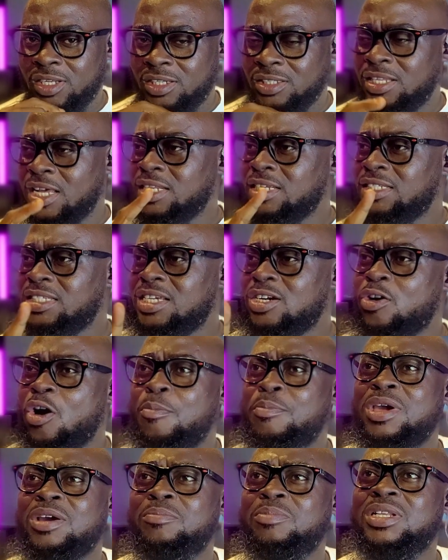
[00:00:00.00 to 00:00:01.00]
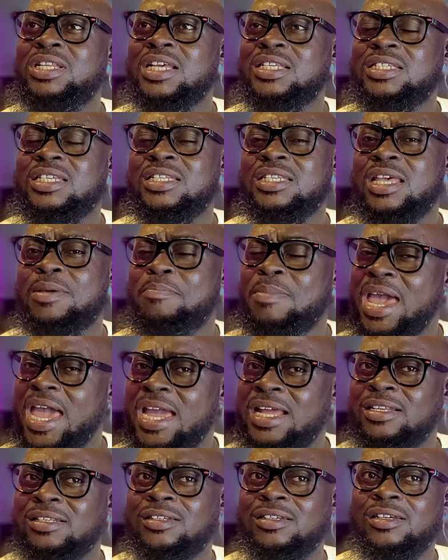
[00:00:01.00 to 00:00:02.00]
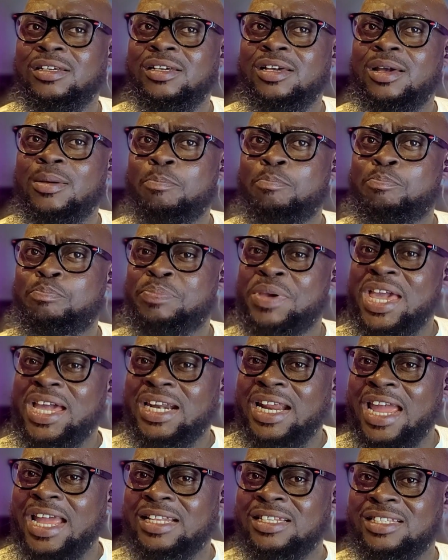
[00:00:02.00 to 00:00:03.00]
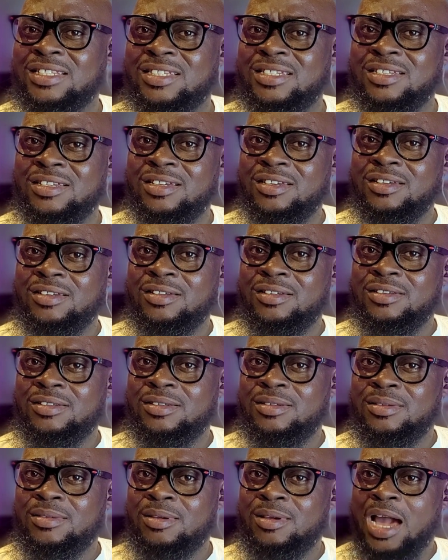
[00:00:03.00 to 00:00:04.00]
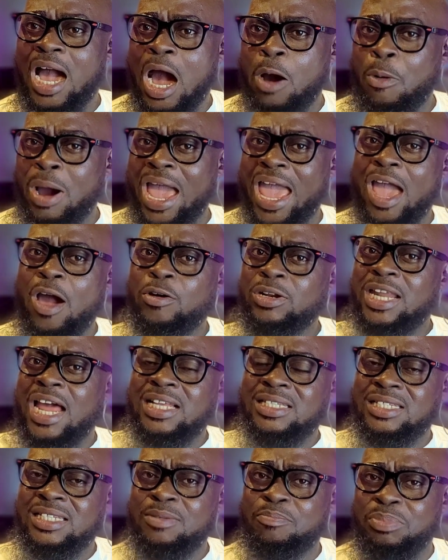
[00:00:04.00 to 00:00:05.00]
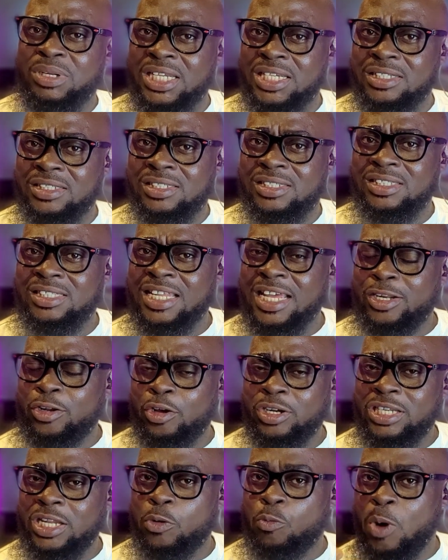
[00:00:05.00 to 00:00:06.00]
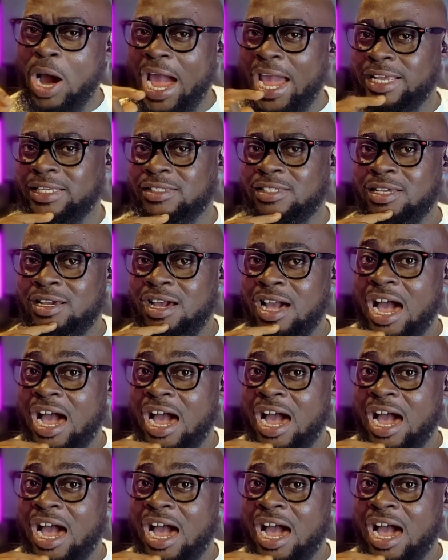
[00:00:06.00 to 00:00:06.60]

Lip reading: Then the thing come make me they say, man, parents, our elder siblings, they don't the wise.